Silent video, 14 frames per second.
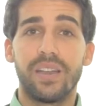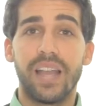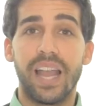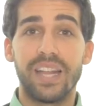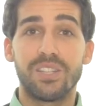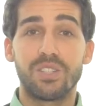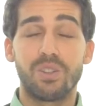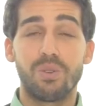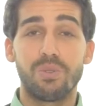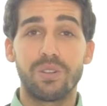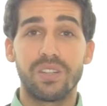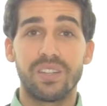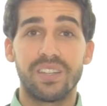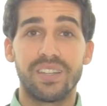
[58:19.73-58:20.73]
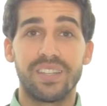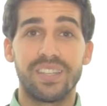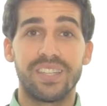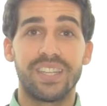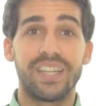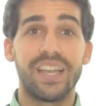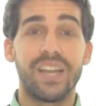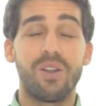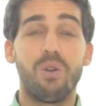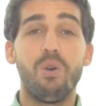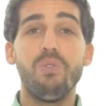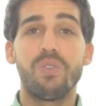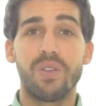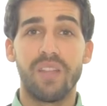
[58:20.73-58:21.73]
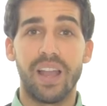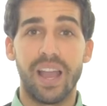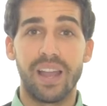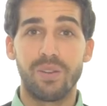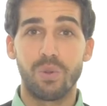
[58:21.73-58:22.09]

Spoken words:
And so to get over that,